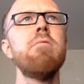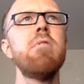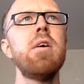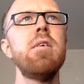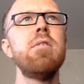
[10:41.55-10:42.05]

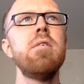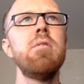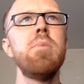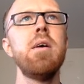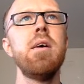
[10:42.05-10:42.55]
an idea in
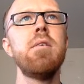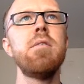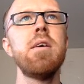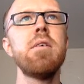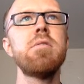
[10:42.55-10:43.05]
my head to
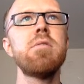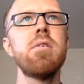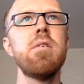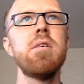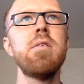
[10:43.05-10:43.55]
get
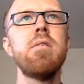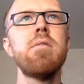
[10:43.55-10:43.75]
started.